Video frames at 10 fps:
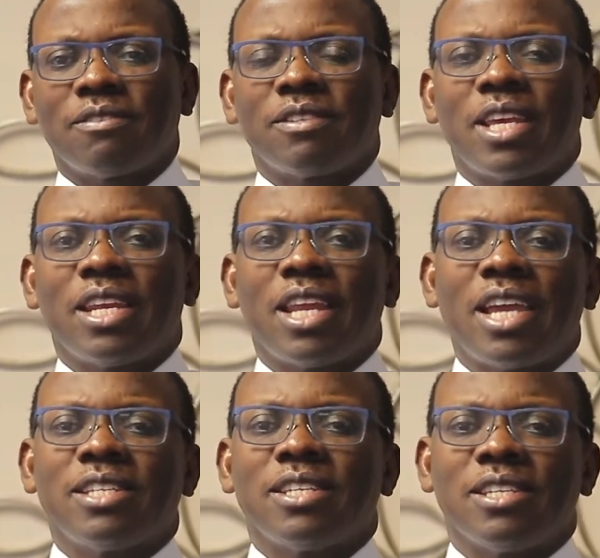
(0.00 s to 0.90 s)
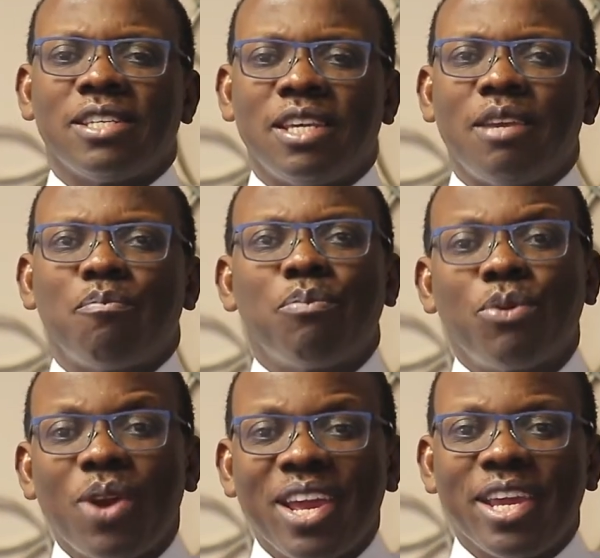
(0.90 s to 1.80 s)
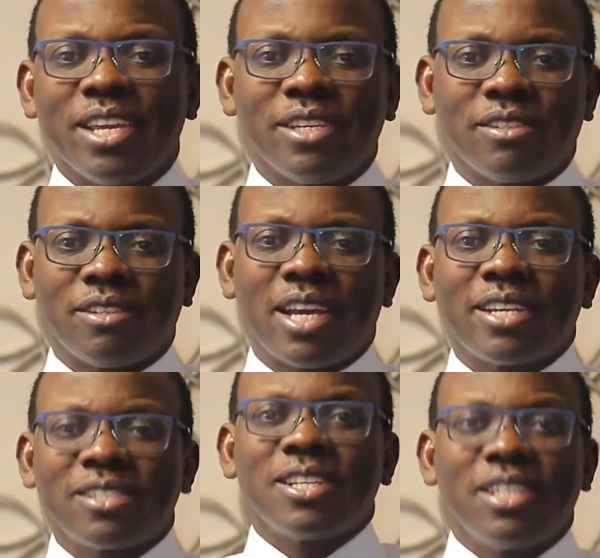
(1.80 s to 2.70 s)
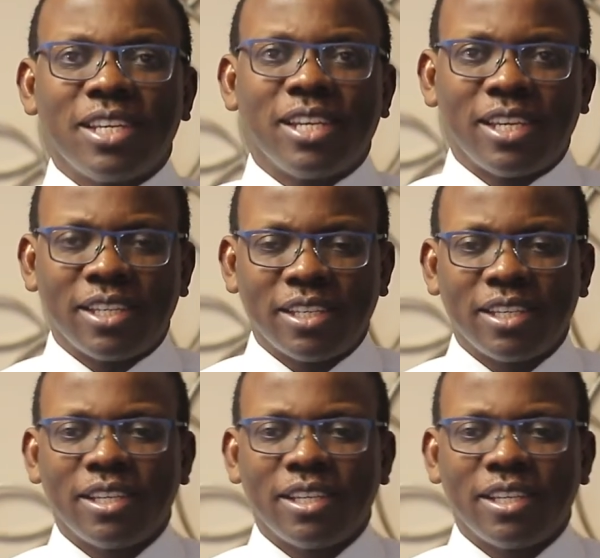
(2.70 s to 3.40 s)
"Say night and day praying exceedingly